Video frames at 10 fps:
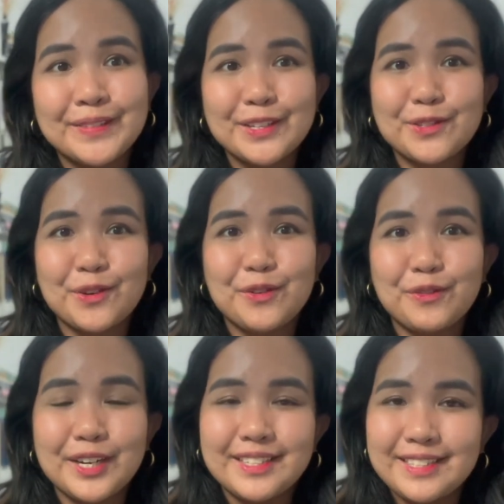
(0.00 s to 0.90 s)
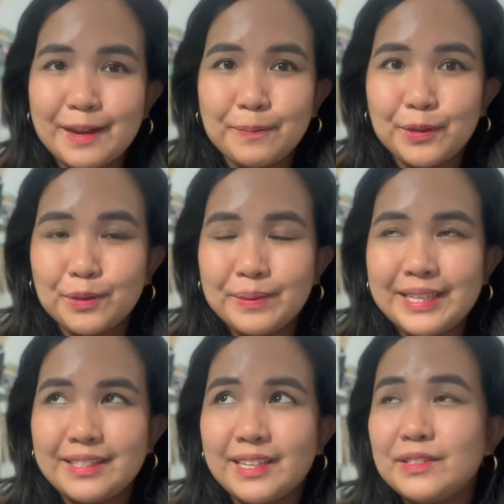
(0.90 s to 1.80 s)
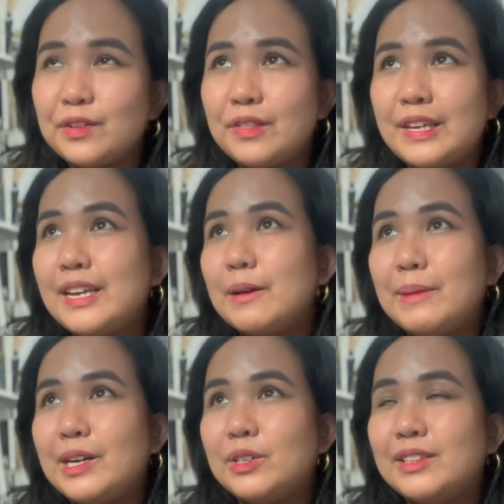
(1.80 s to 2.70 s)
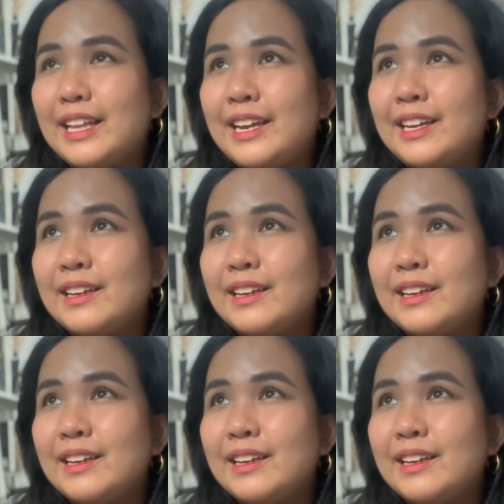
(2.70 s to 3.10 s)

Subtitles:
So for example, we tend to think about like